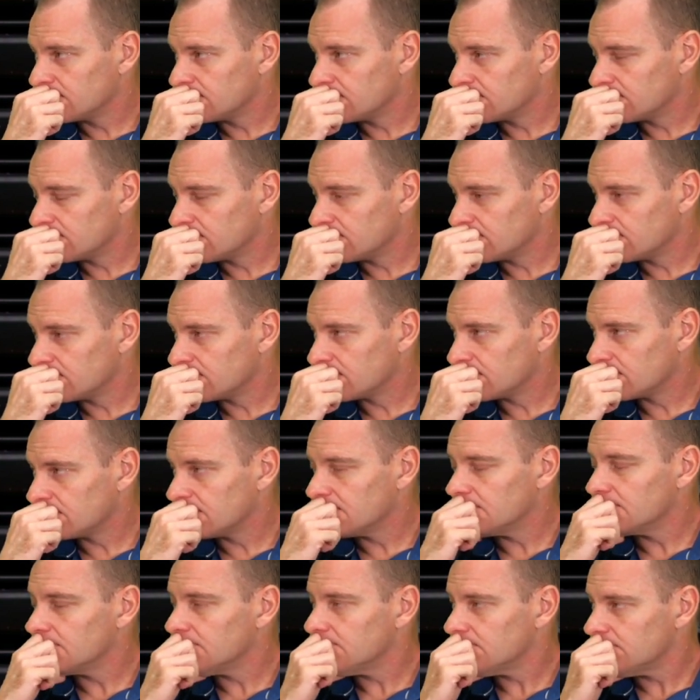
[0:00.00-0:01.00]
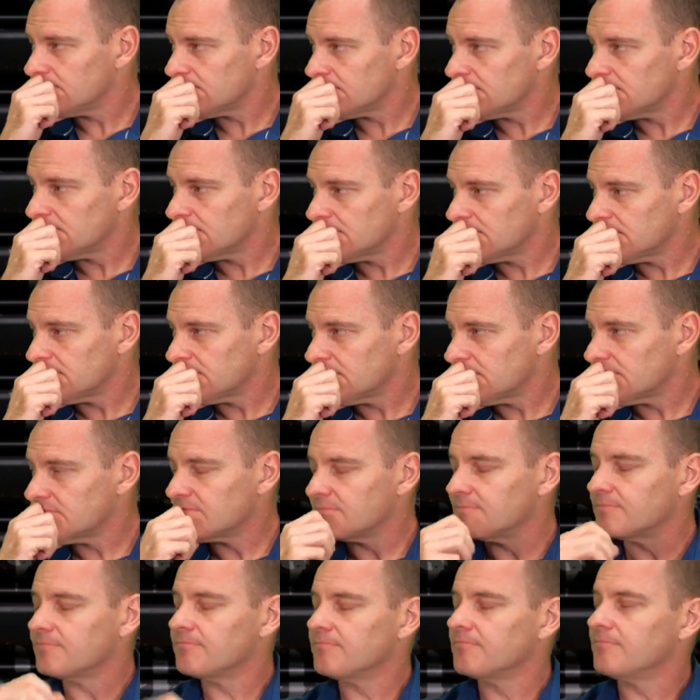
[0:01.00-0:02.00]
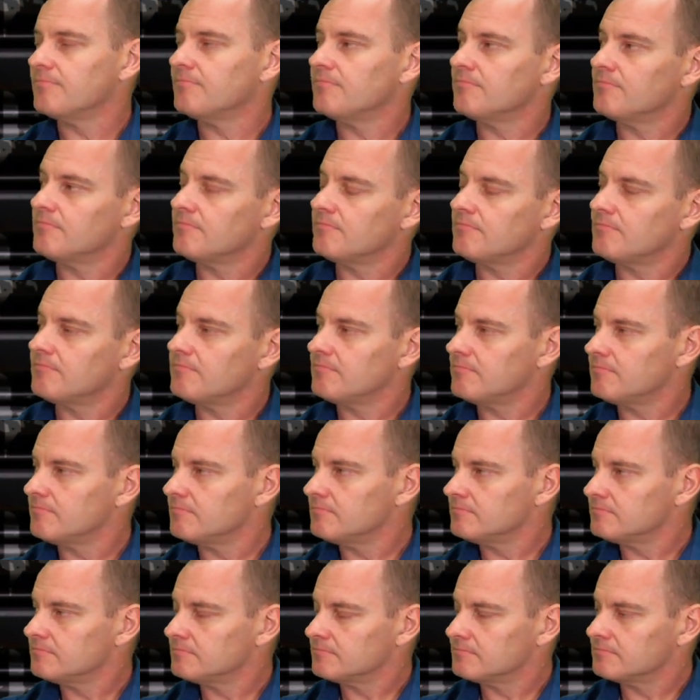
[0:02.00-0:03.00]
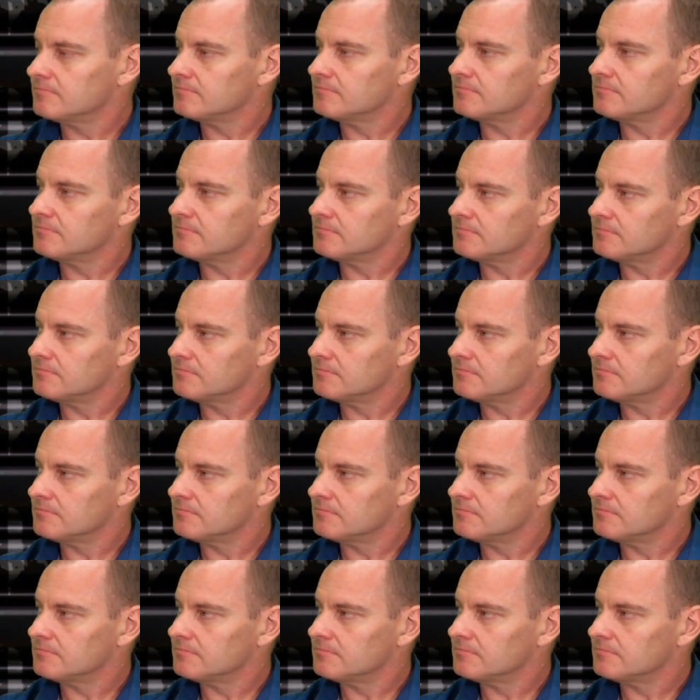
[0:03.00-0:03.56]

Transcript: The person shown says nothing.